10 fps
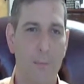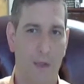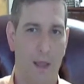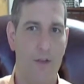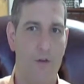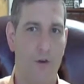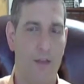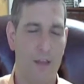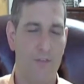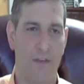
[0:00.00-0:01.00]
plan your
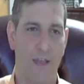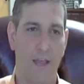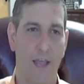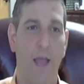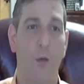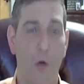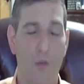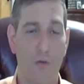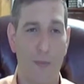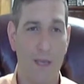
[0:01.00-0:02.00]
giving, and
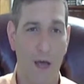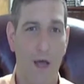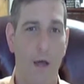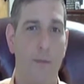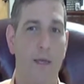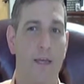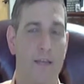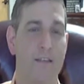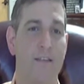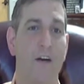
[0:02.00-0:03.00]
what you become
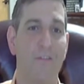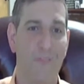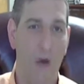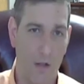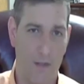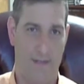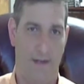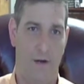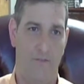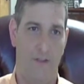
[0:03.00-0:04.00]
is a
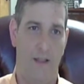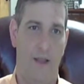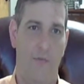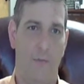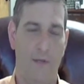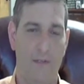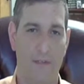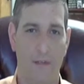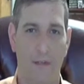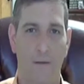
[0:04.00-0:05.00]
voluntary
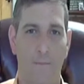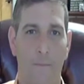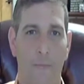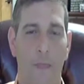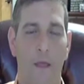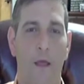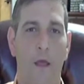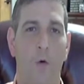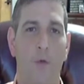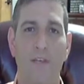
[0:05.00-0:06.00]
philanthropist.
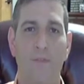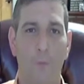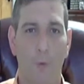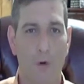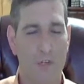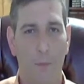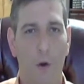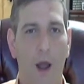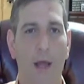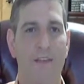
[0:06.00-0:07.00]
What's even more
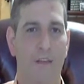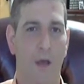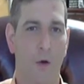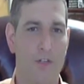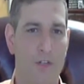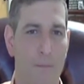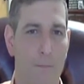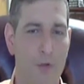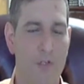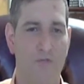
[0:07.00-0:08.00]
surprising, though, is that
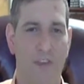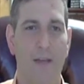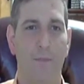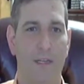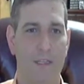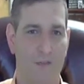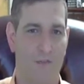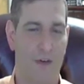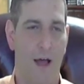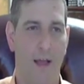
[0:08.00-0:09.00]
most families
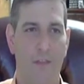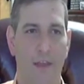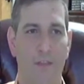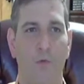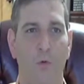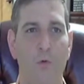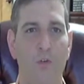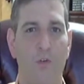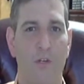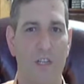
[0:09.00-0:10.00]
find that through
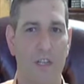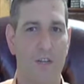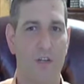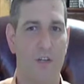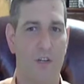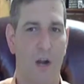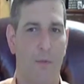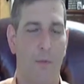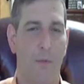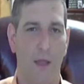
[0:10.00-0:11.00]
strategic
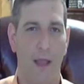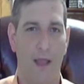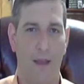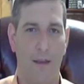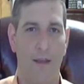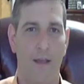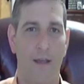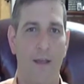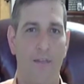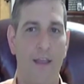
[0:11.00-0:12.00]
charitable planning,
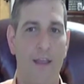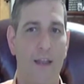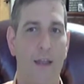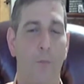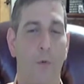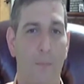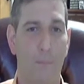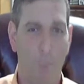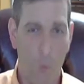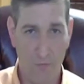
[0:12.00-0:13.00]
they can end up with
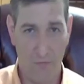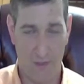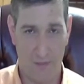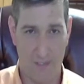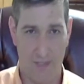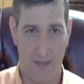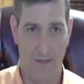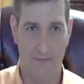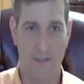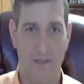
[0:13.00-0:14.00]
more for
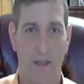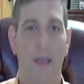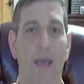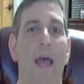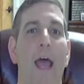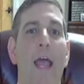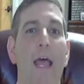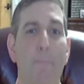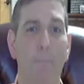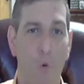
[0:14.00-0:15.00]
themselves
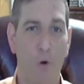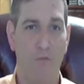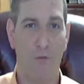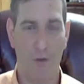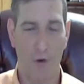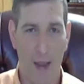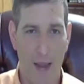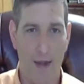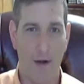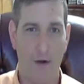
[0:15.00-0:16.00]
and more for their
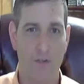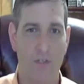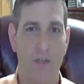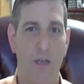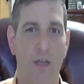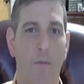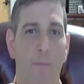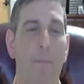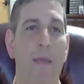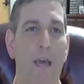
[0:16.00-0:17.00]
heirs
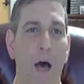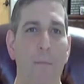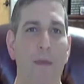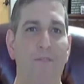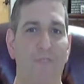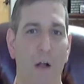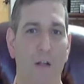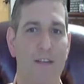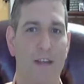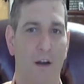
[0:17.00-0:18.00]
by becoming
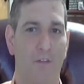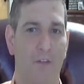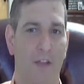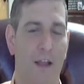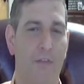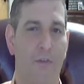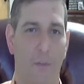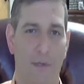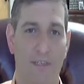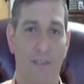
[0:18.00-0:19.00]
voluntary
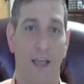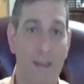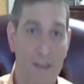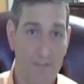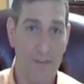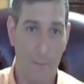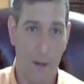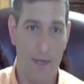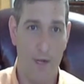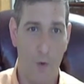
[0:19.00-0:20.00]
philanthropists and giving
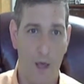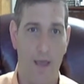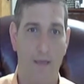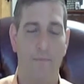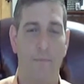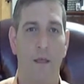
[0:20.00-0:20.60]
money away.